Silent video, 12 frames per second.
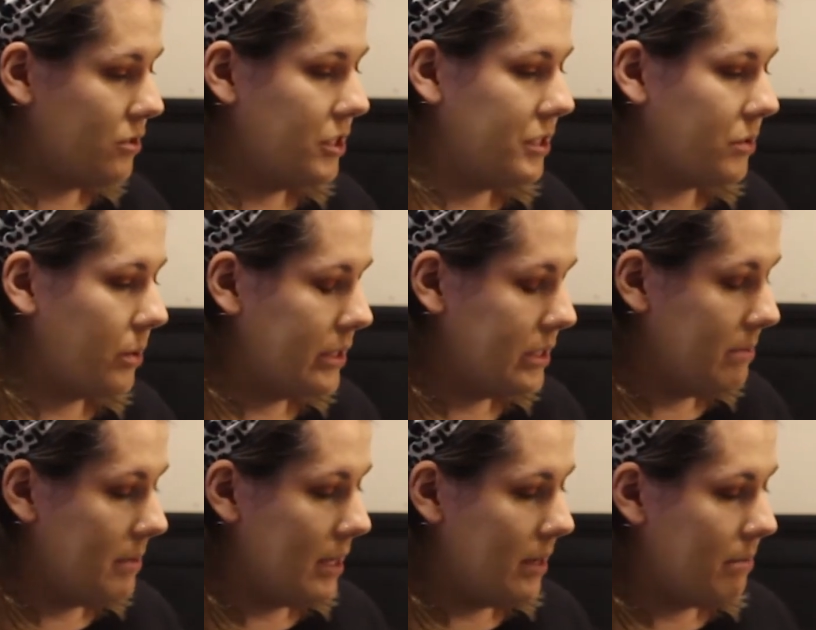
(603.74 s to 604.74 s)
she's going to
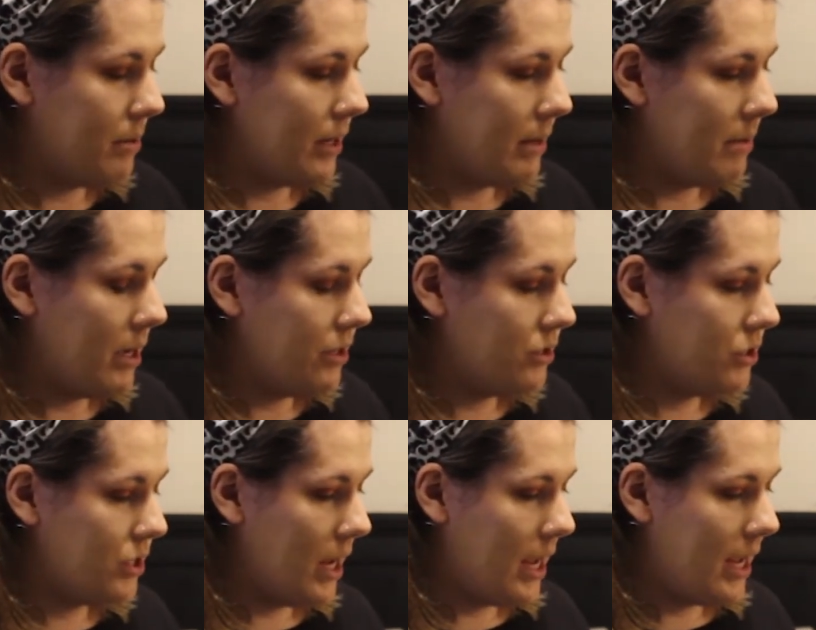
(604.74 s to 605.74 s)
be pretty
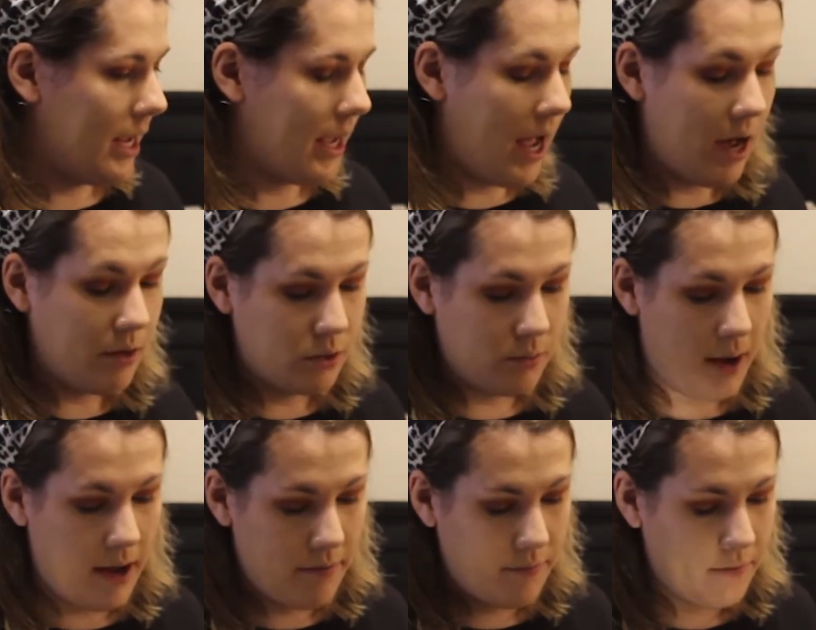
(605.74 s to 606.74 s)
much a
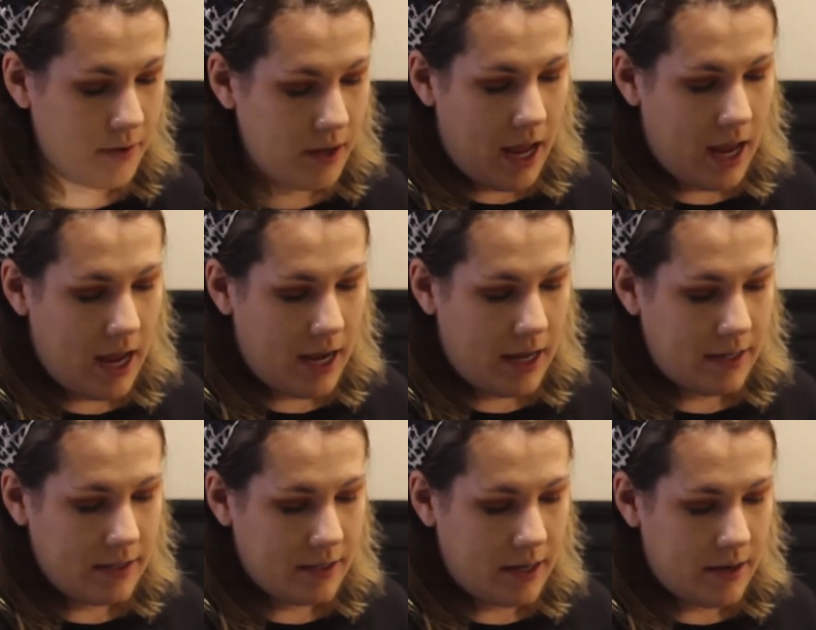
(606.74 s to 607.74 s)
housewife
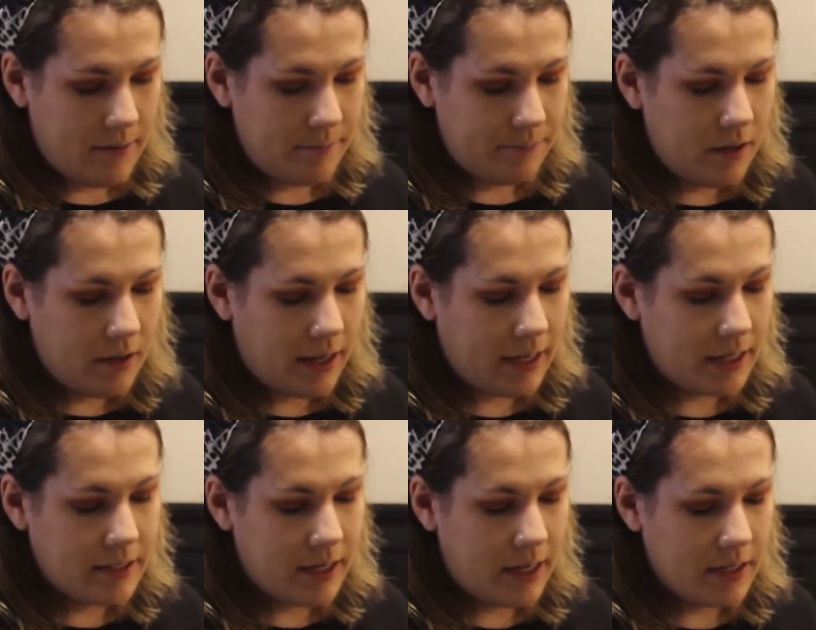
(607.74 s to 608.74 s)
And like I
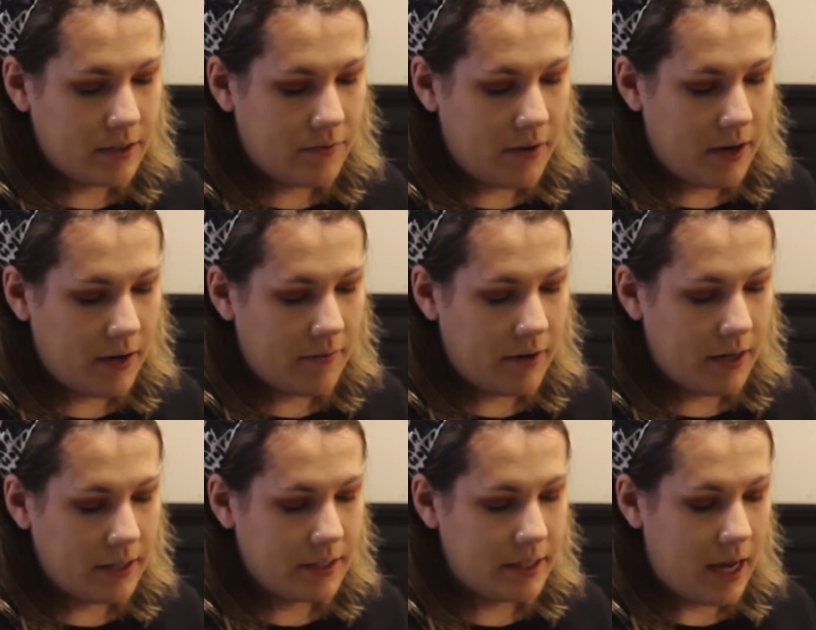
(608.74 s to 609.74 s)
said, it's very,
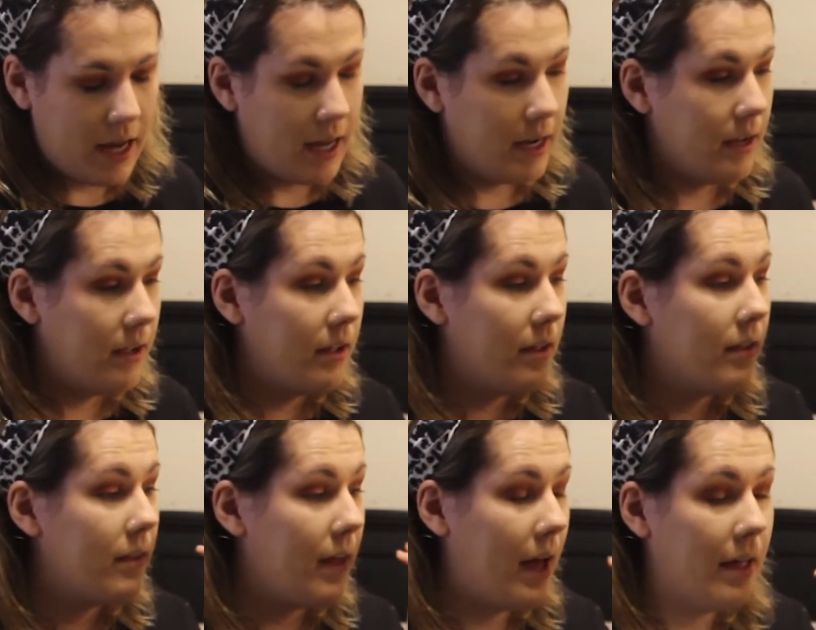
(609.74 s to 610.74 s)
very sad
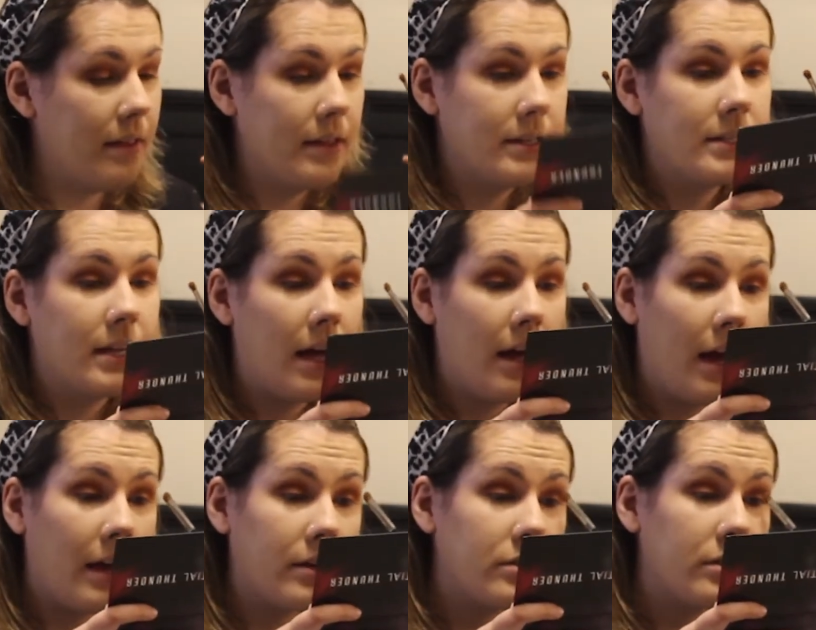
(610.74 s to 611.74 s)
that this
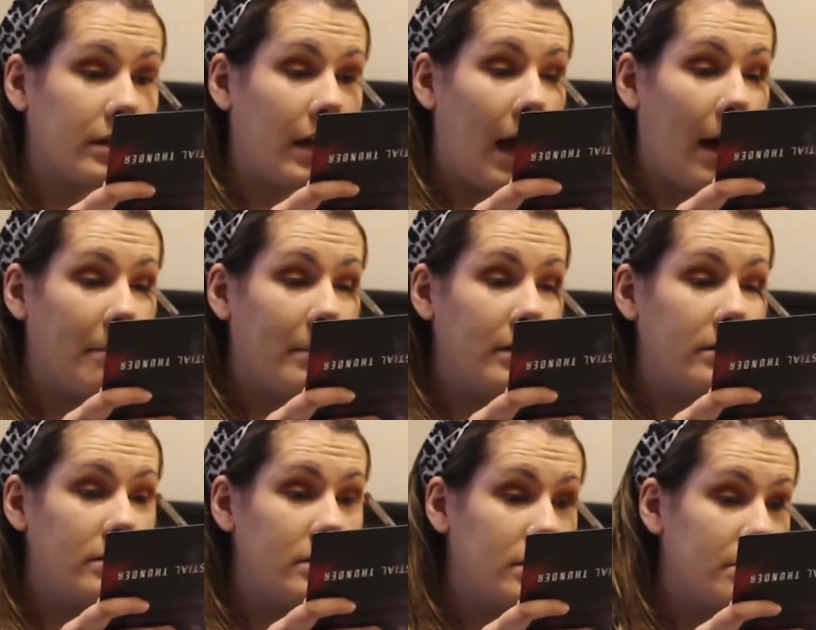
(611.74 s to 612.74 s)
actually
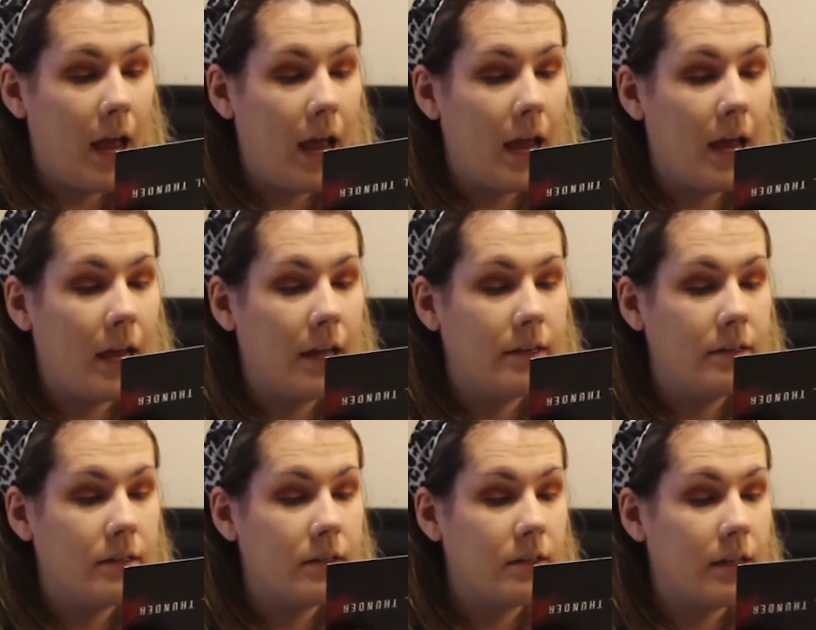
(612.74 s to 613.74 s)
happens.
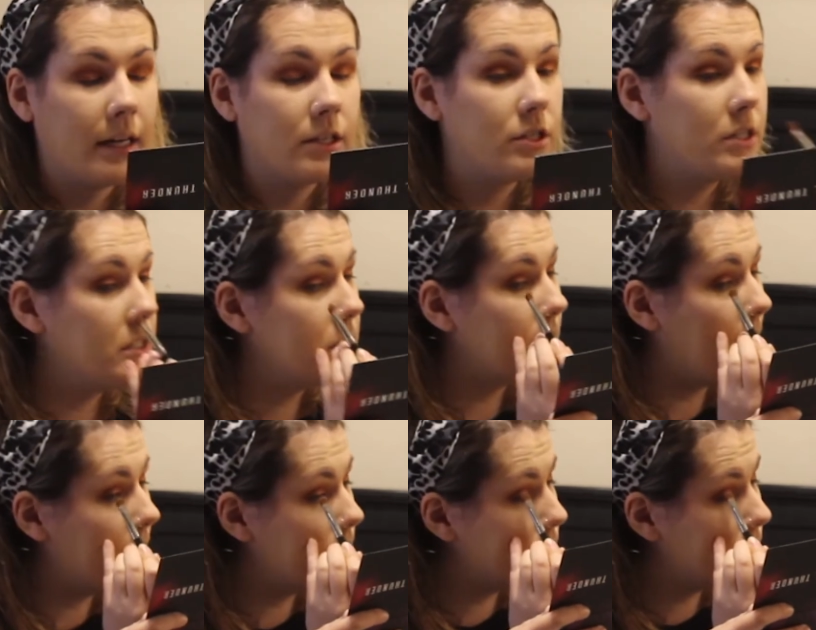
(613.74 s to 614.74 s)
And like she
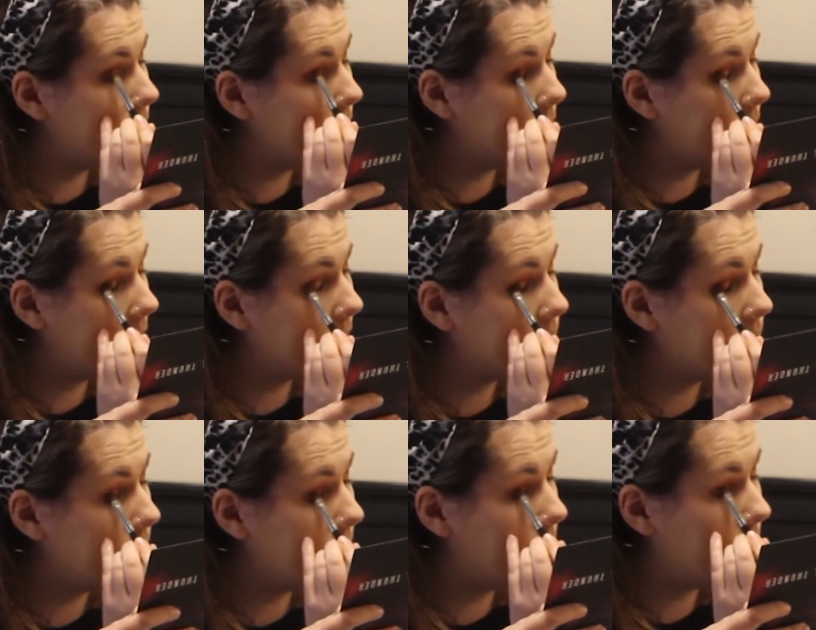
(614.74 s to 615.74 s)
said, she like
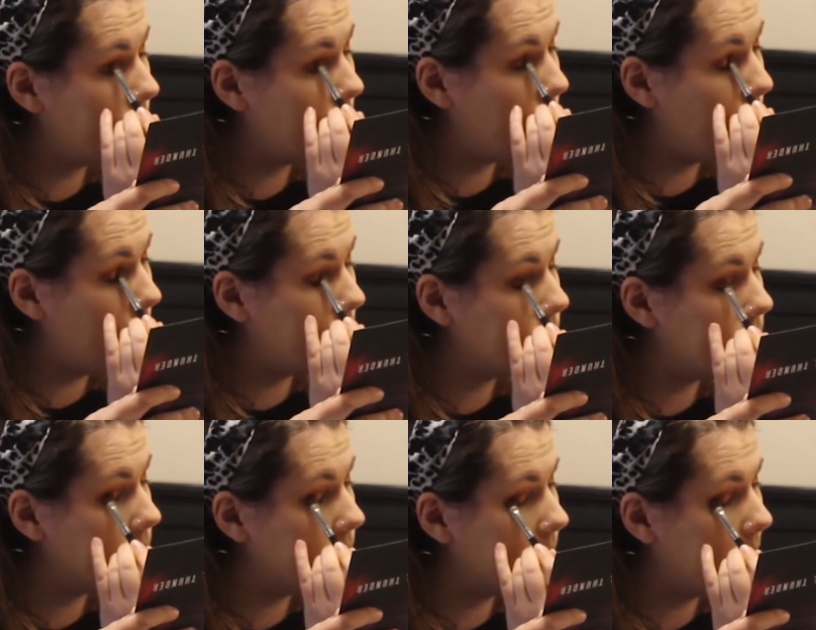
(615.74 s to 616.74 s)
didn't want
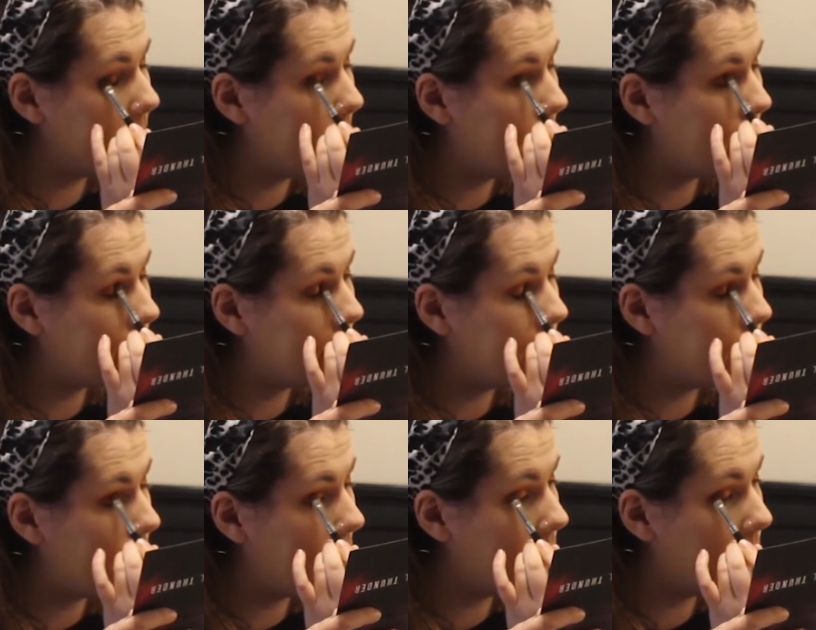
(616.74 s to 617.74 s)
to get married
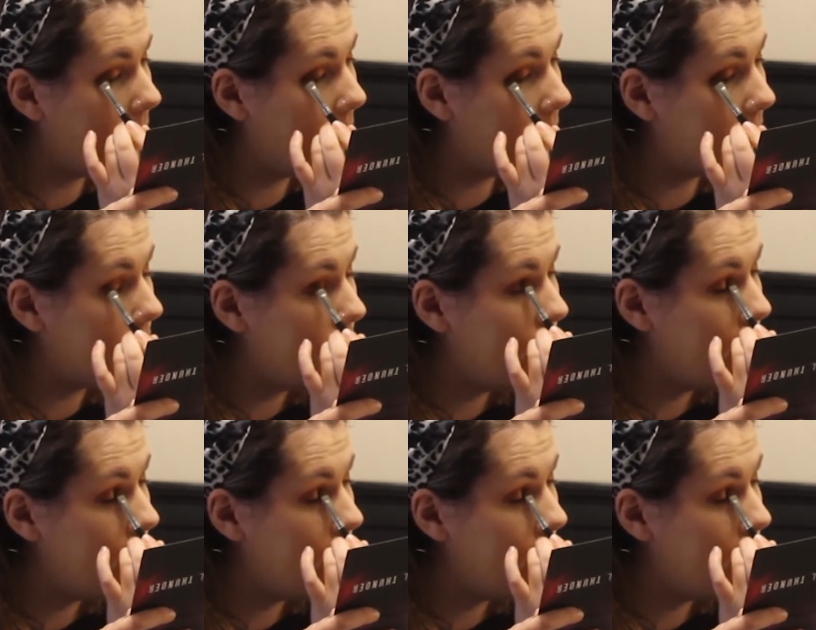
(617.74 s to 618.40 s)
right away,